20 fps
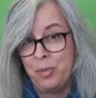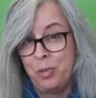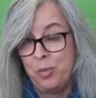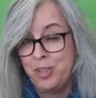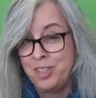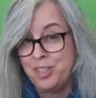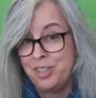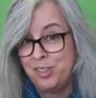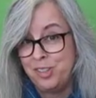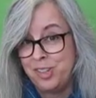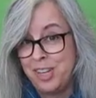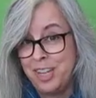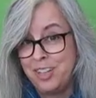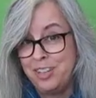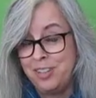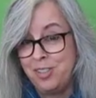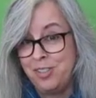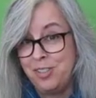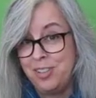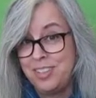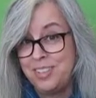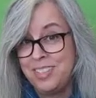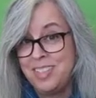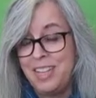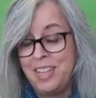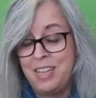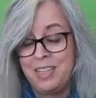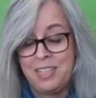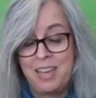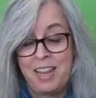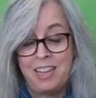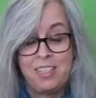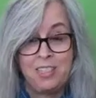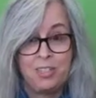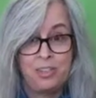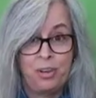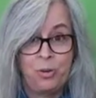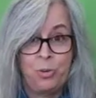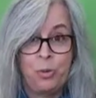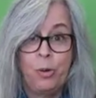And once you learn how to do this, it's not just
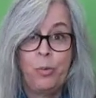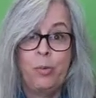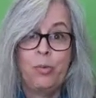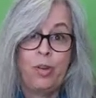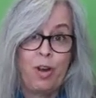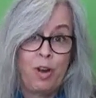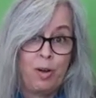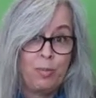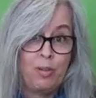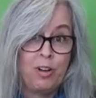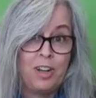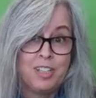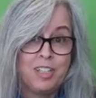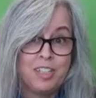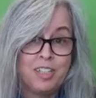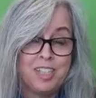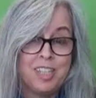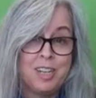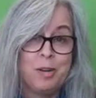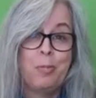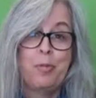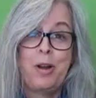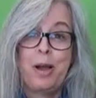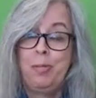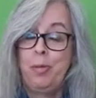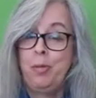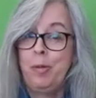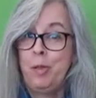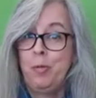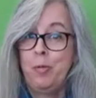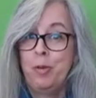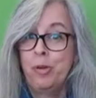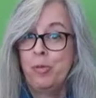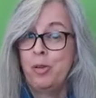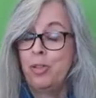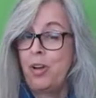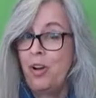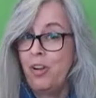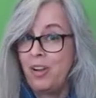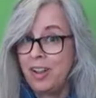going to work with our project, it'll probably work
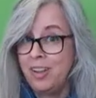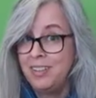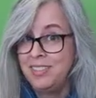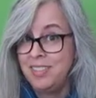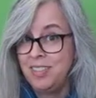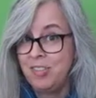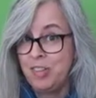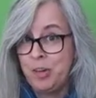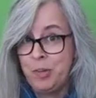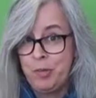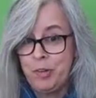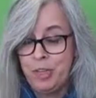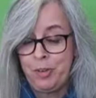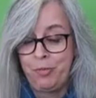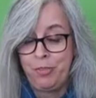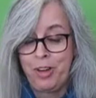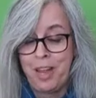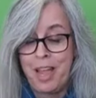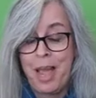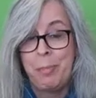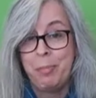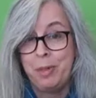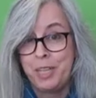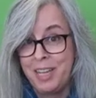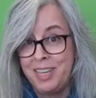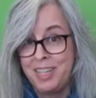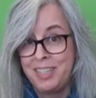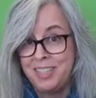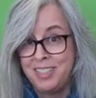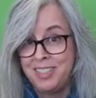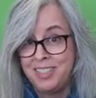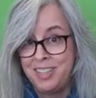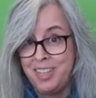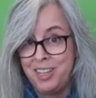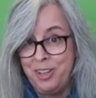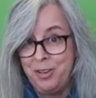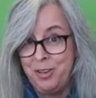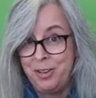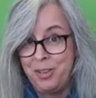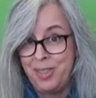with all kinds of different applications that
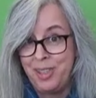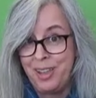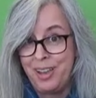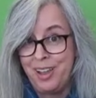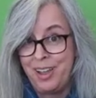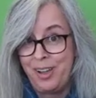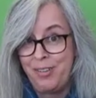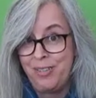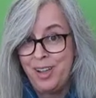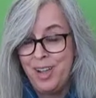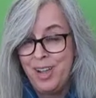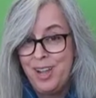you can think of.